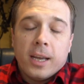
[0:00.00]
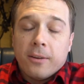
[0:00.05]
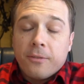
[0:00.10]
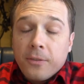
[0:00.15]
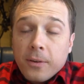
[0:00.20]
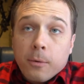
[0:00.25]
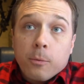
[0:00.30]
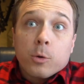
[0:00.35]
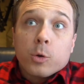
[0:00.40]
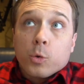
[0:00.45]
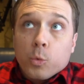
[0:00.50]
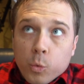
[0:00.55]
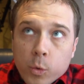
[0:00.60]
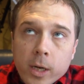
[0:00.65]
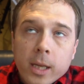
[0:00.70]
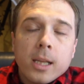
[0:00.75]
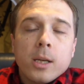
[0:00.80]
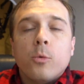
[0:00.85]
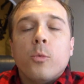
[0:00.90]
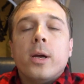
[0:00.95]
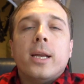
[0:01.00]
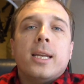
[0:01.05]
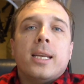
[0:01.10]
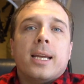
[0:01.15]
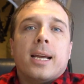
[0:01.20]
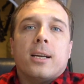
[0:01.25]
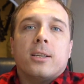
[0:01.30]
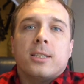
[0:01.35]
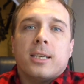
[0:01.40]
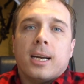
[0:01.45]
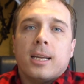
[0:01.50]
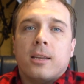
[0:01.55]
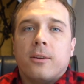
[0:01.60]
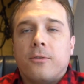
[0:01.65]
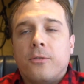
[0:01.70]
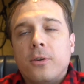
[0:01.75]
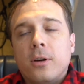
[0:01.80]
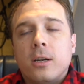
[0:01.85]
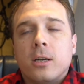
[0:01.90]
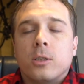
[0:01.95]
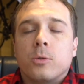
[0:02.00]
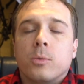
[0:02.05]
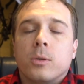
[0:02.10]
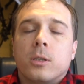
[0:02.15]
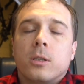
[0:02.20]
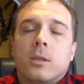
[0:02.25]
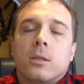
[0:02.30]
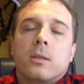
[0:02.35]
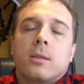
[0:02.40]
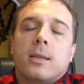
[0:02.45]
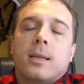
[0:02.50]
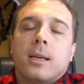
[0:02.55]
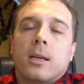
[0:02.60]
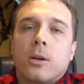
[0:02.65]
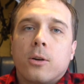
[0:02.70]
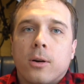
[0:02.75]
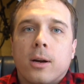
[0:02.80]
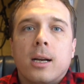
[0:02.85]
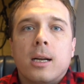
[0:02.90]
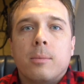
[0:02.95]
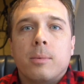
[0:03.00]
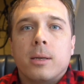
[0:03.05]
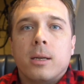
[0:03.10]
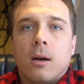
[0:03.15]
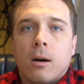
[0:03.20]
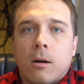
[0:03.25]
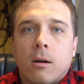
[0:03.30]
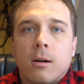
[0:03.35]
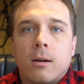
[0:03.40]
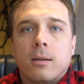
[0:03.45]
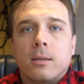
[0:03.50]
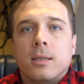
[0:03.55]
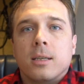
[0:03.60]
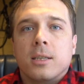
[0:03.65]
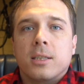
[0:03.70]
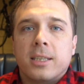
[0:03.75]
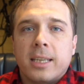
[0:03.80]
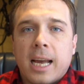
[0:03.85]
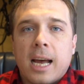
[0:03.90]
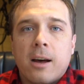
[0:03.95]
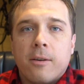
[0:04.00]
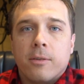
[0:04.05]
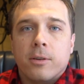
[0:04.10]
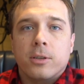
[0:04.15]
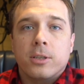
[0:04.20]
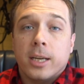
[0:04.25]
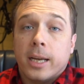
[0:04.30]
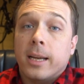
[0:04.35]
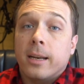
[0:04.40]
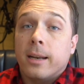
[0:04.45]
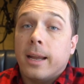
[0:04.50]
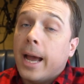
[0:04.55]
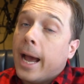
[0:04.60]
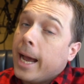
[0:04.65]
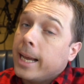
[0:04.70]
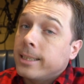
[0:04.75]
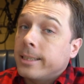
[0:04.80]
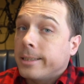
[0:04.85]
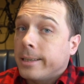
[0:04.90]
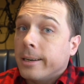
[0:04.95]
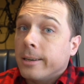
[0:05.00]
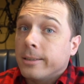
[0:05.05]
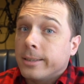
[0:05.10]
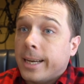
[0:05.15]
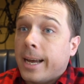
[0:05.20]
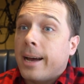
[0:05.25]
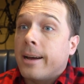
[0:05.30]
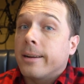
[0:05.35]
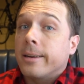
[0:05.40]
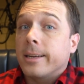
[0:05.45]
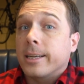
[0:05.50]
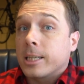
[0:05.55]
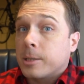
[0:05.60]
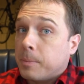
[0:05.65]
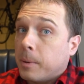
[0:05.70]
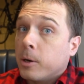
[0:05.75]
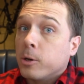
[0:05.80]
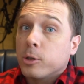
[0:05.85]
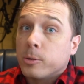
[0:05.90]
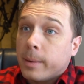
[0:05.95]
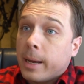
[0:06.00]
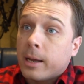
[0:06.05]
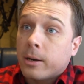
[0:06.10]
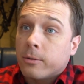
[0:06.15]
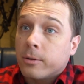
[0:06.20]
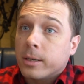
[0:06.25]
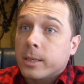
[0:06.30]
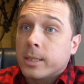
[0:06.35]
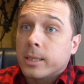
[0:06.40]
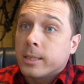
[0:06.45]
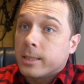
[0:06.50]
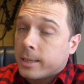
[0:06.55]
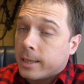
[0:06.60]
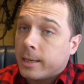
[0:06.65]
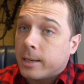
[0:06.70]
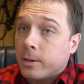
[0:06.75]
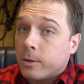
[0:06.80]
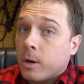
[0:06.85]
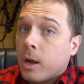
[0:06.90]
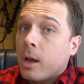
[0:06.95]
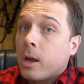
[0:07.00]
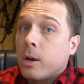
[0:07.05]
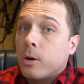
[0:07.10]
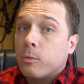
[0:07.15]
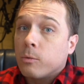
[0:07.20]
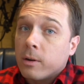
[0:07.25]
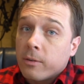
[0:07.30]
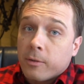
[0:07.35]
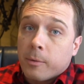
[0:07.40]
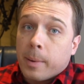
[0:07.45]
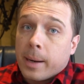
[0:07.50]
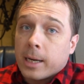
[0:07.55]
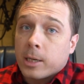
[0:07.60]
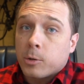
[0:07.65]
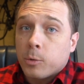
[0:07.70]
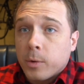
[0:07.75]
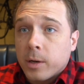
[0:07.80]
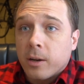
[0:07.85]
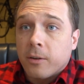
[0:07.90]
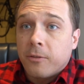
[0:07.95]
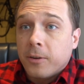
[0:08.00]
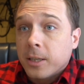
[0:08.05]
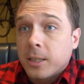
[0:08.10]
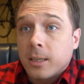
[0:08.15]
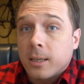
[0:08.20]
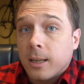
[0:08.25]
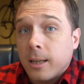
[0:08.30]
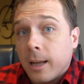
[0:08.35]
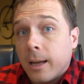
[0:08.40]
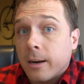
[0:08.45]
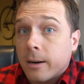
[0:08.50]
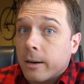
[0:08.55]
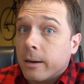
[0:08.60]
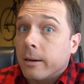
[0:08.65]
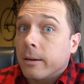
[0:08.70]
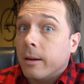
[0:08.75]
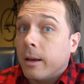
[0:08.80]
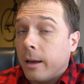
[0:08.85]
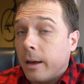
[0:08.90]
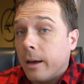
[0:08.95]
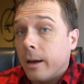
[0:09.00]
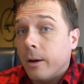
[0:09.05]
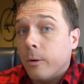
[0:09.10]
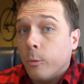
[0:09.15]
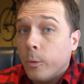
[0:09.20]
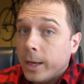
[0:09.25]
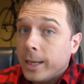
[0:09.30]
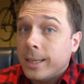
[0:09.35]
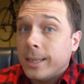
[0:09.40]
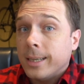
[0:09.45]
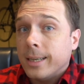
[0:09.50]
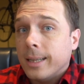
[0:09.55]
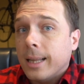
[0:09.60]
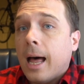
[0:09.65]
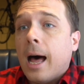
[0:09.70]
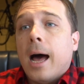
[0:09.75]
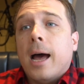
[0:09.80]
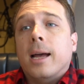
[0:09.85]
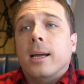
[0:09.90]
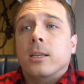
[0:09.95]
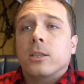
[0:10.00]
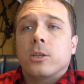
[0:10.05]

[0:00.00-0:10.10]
If it was really windy outside, the footage was just incredibly hard to salvage. And as it turns out, exposed mountain ridges and riverbanks where we go fishing a lot are windy a lot.